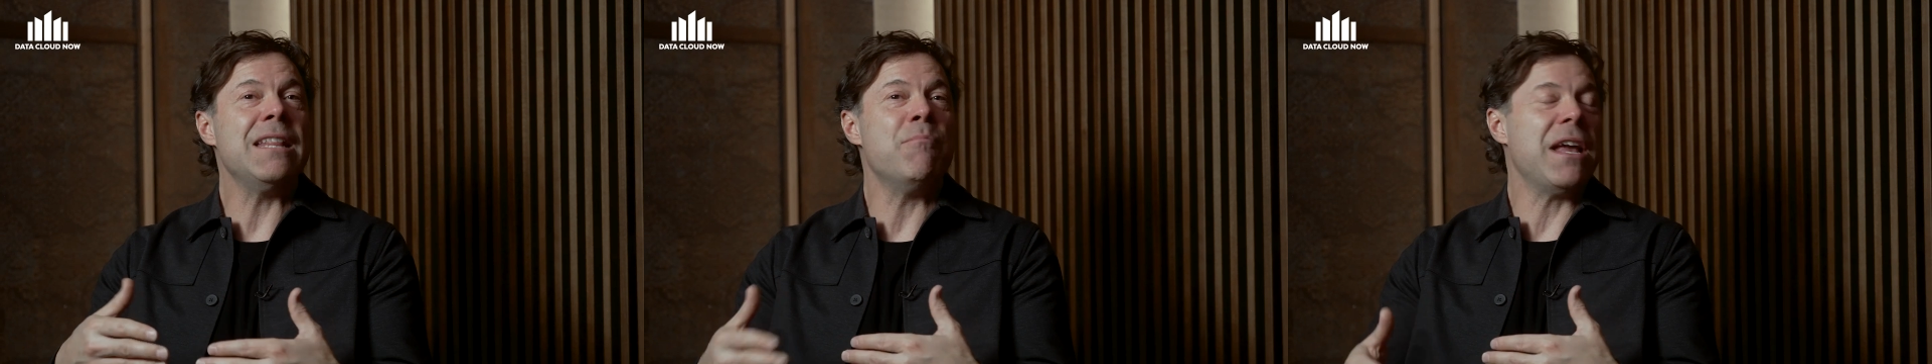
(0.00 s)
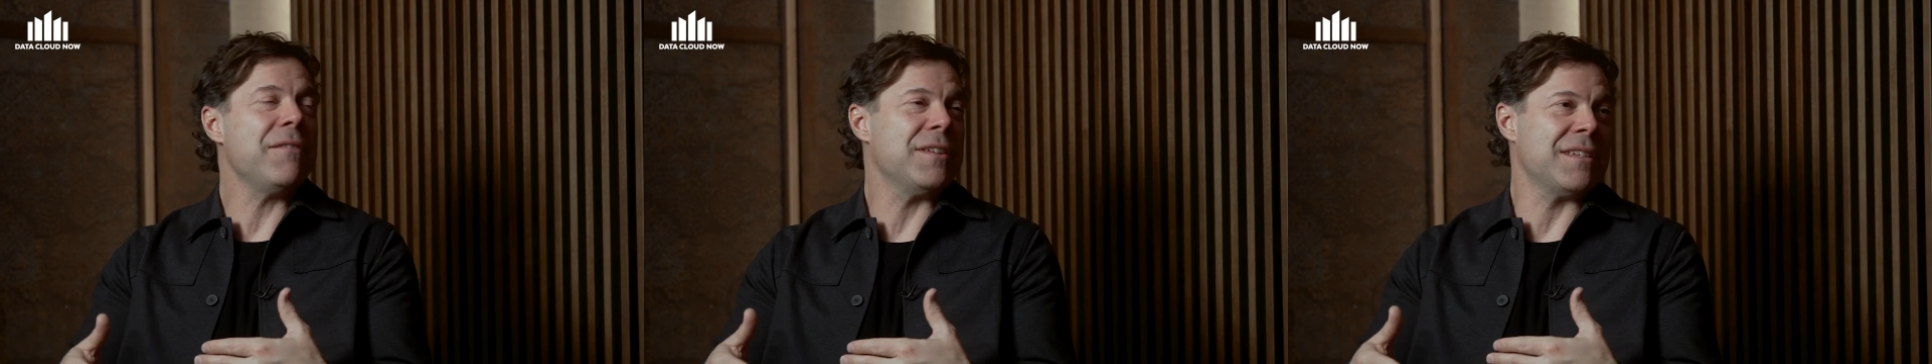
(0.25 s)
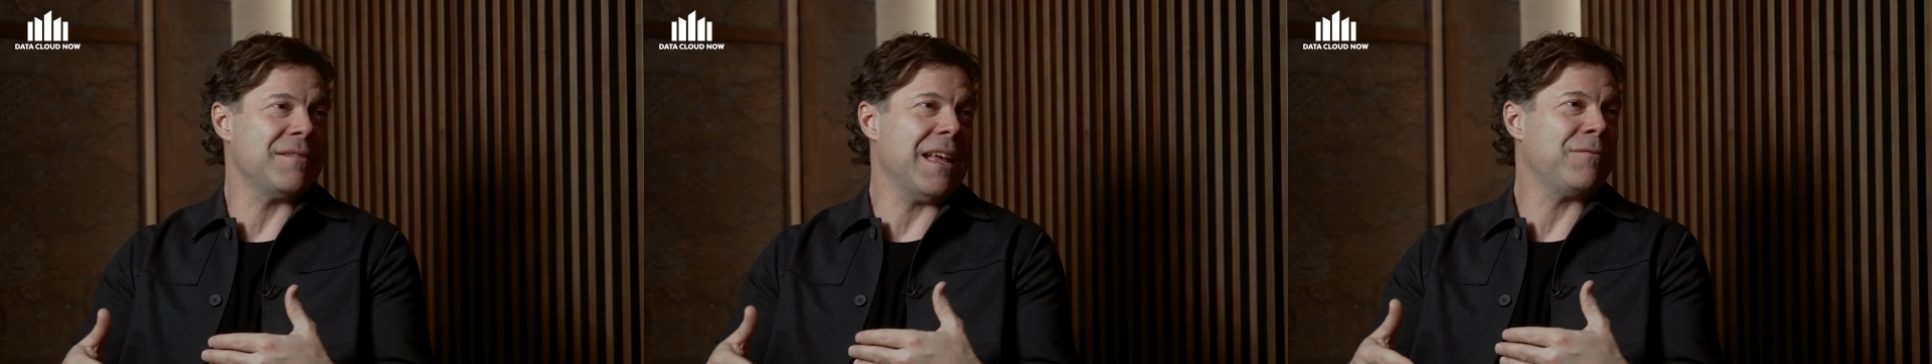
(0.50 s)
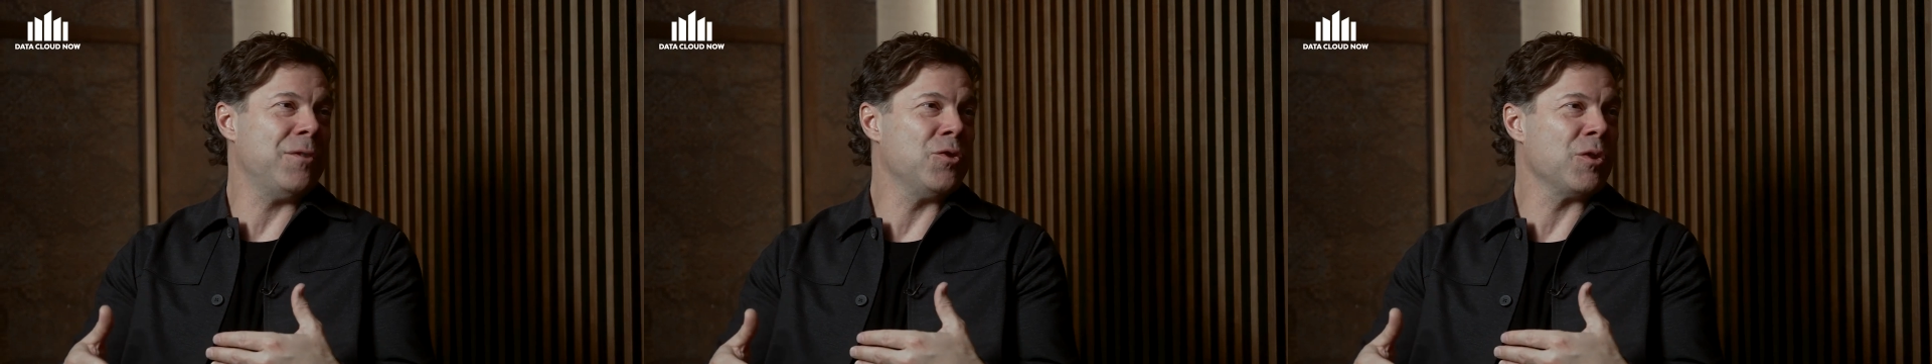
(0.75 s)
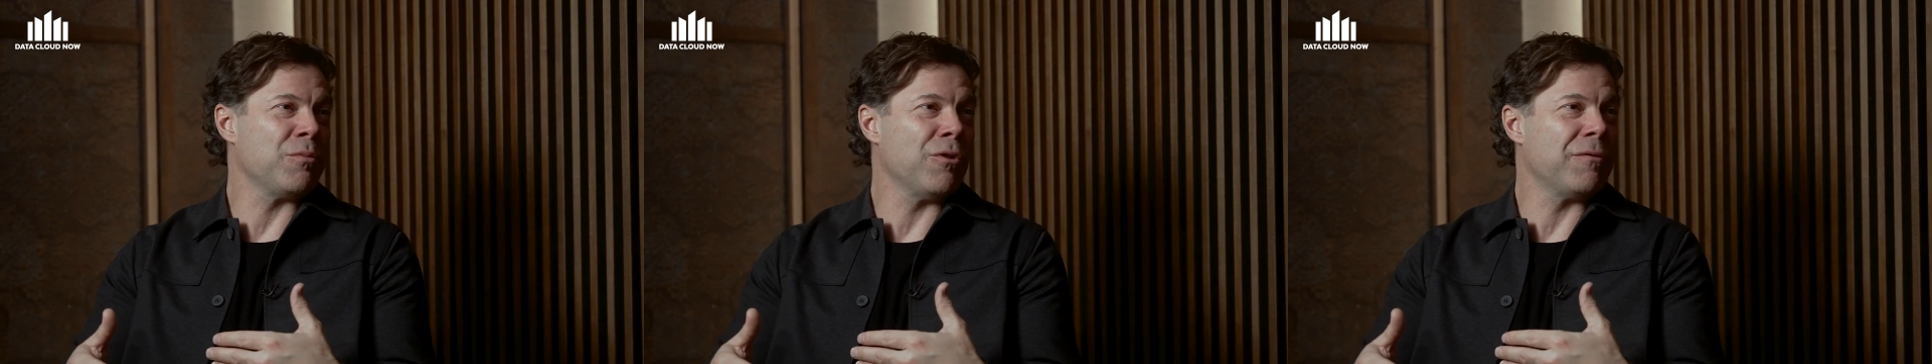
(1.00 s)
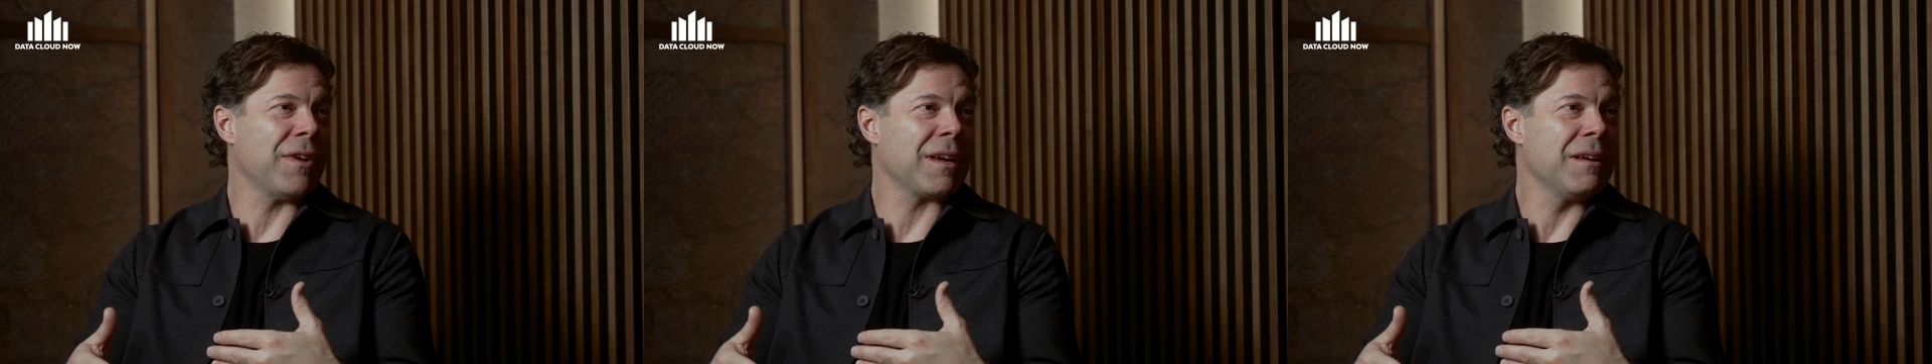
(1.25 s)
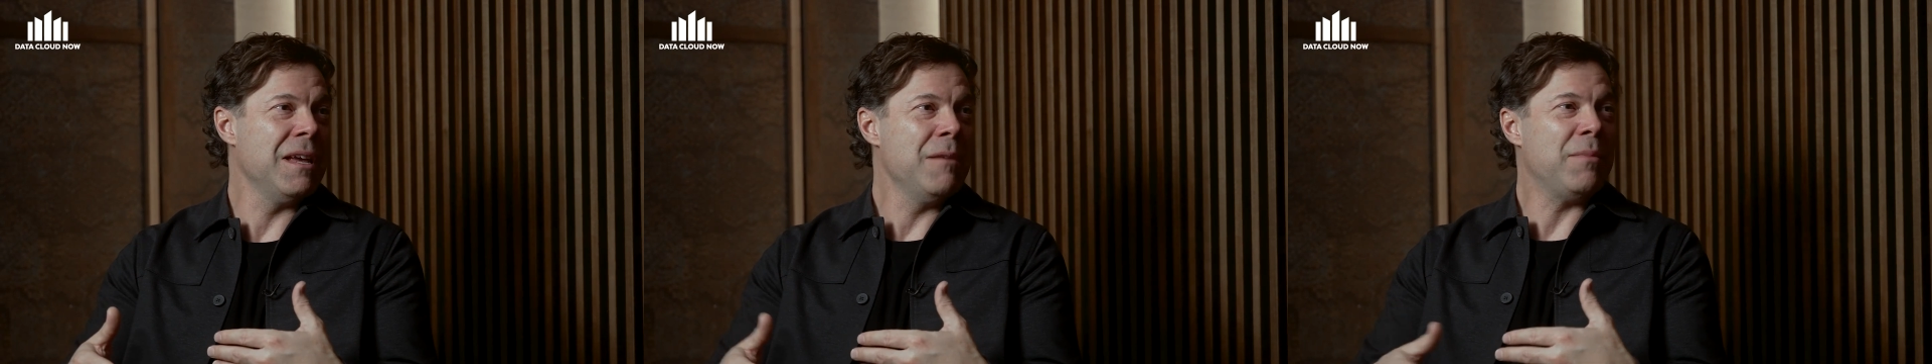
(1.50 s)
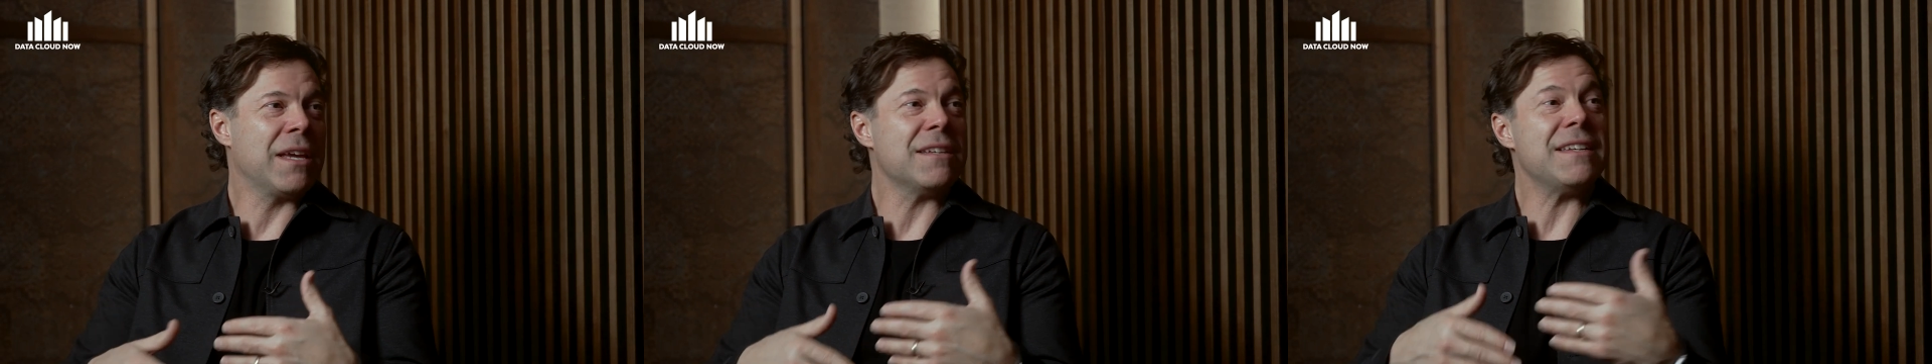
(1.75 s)
the benefits of that future proofing
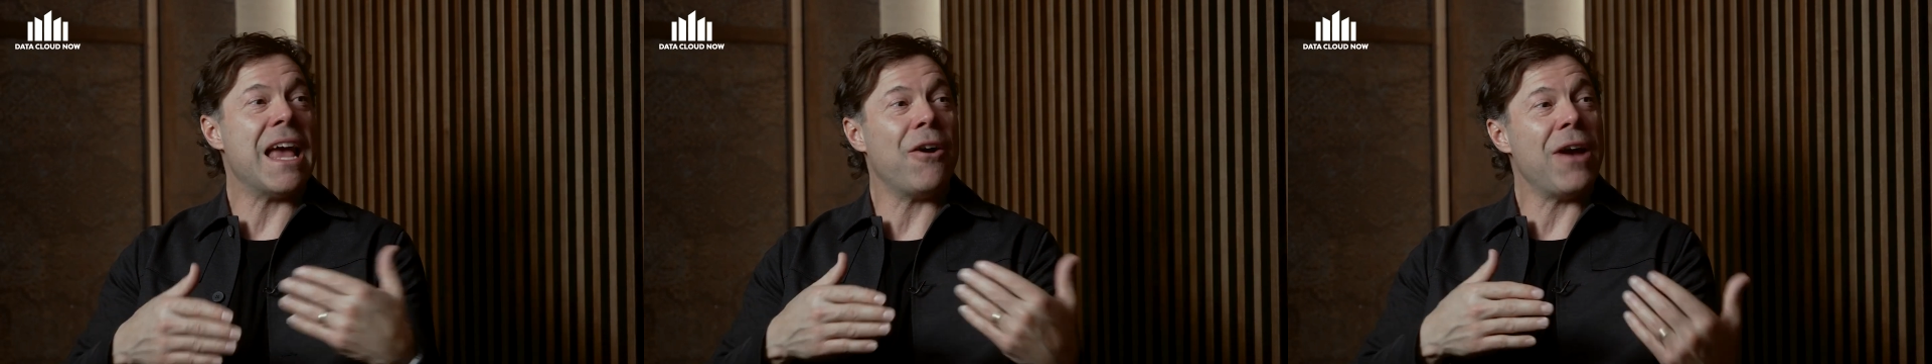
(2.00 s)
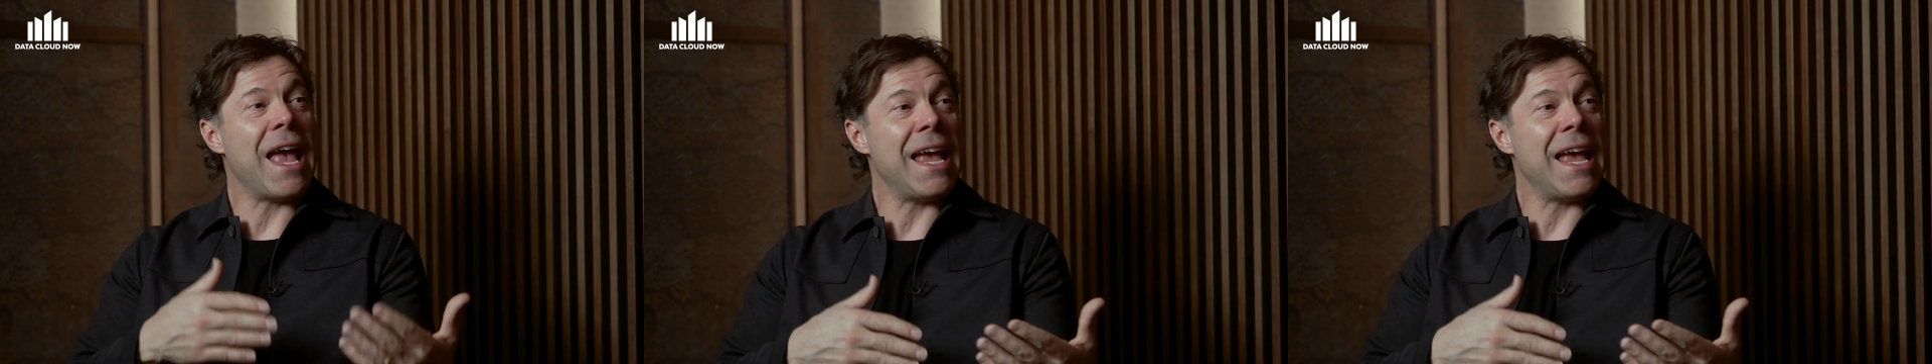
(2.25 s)
because now